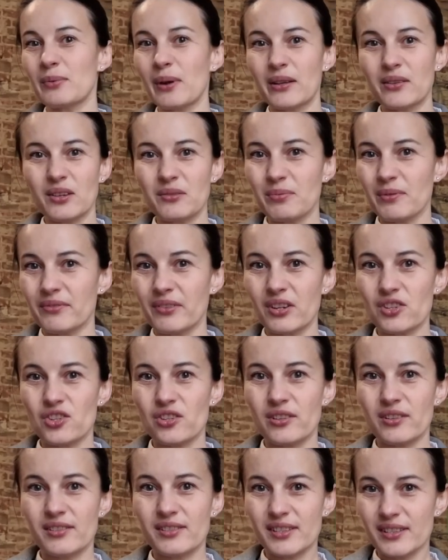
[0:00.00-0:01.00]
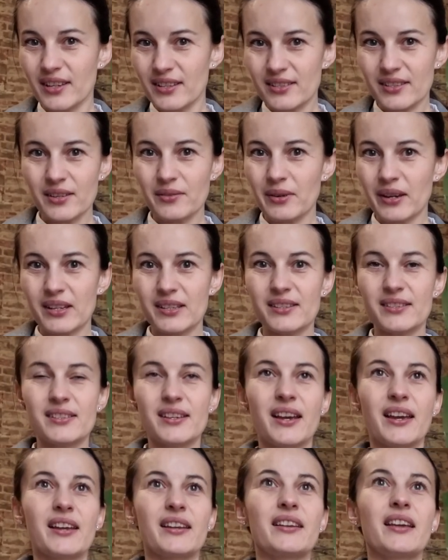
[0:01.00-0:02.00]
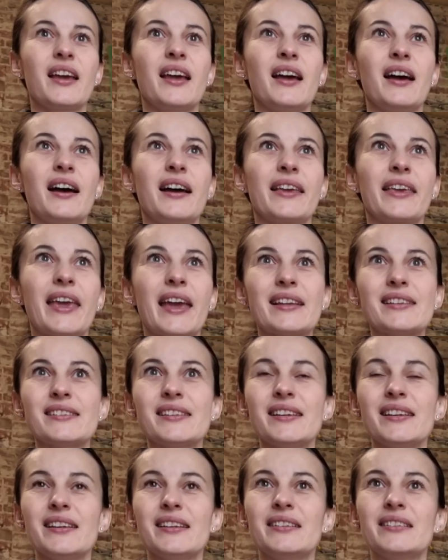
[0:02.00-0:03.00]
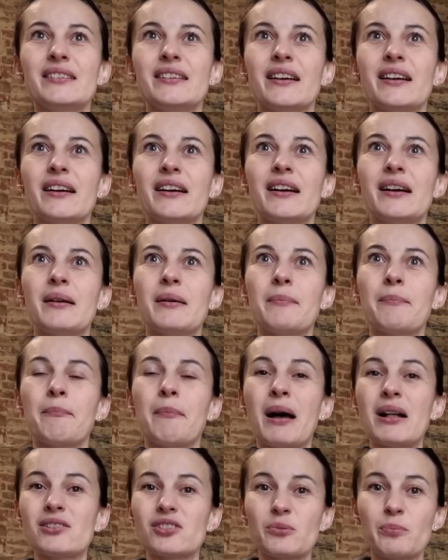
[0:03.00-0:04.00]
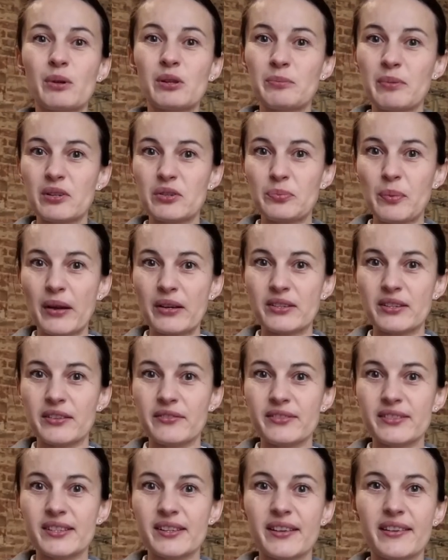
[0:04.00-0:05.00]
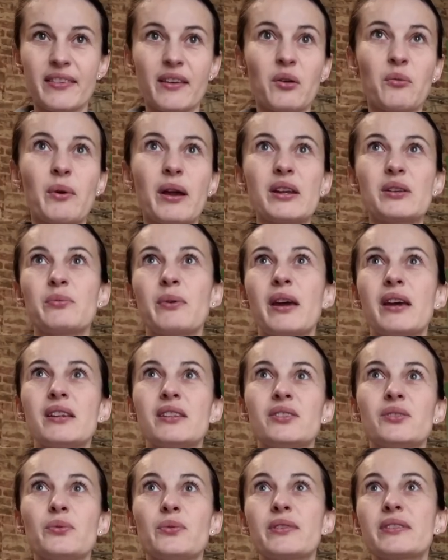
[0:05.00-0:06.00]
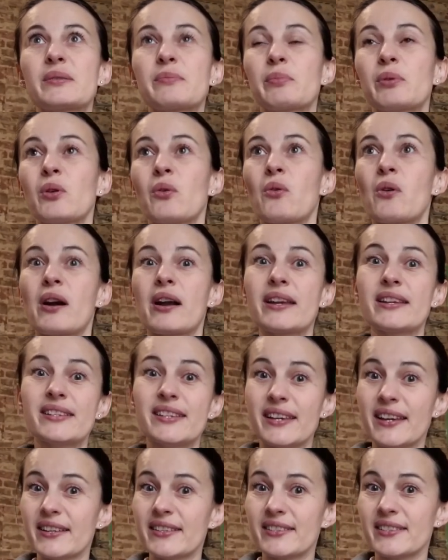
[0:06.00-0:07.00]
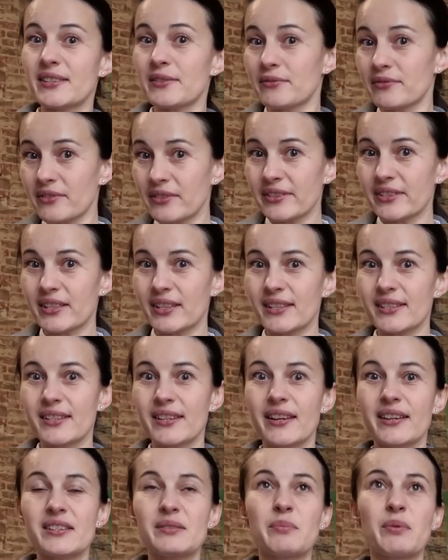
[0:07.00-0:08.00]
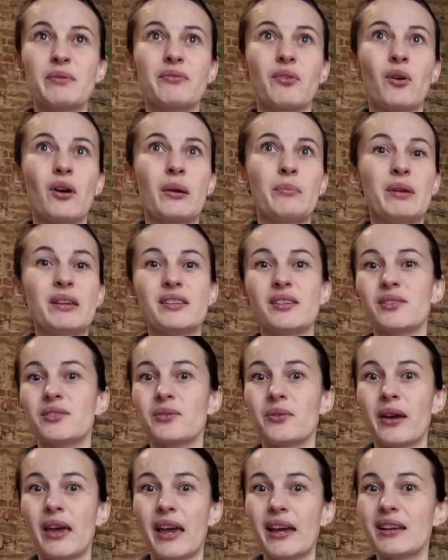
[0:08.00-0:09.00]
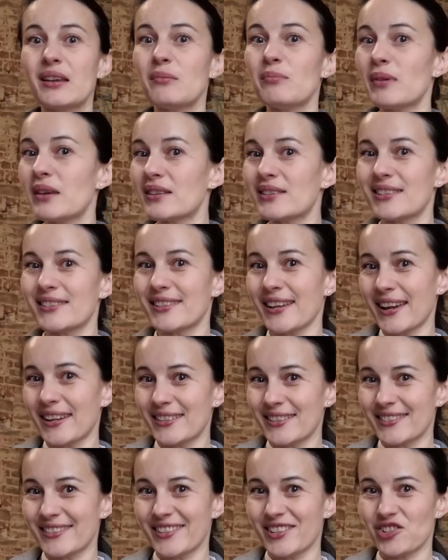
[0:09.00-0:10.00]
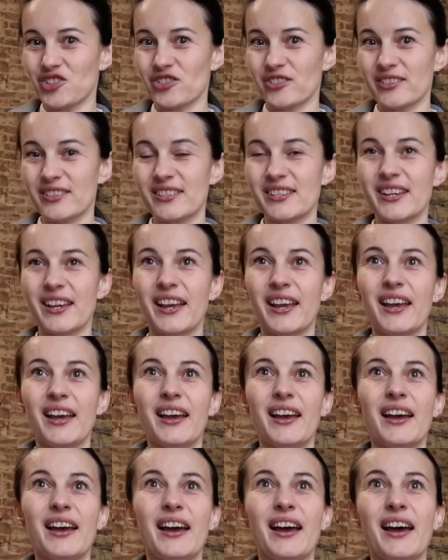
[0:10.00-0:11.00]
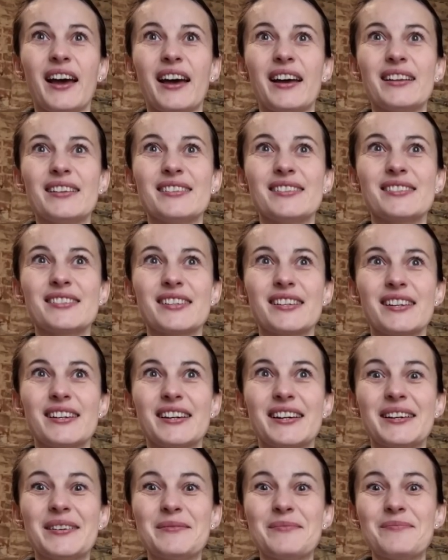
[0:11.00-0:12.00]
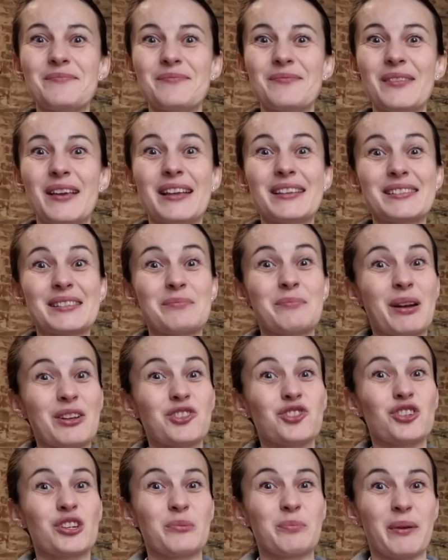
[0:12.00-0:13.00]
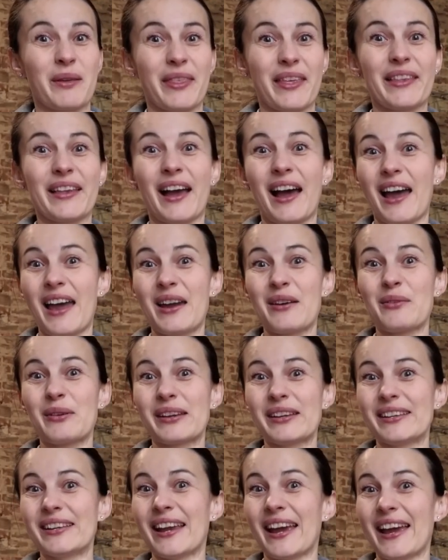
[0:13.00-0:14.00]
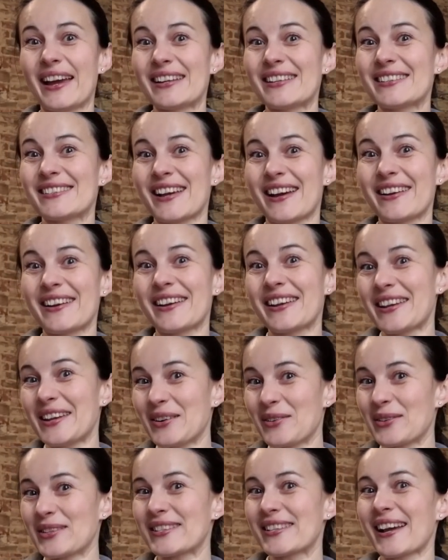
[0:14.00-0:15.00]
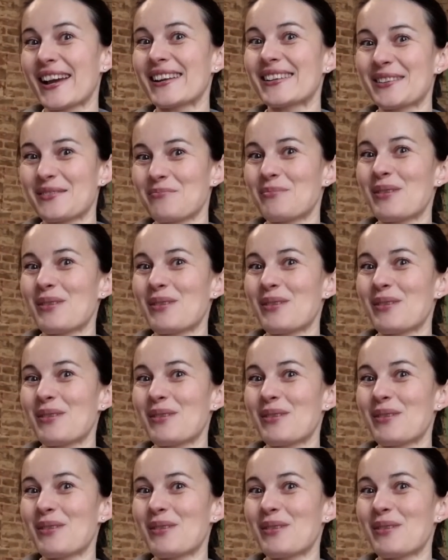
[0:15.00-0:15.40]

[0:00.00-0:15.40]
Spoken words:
we are not professionals in interior design, getting multiple perspectives is a great way to explore ideas, different ideas, before committing to any big design decisions. And it's much cheaper than hiring a designer here on site in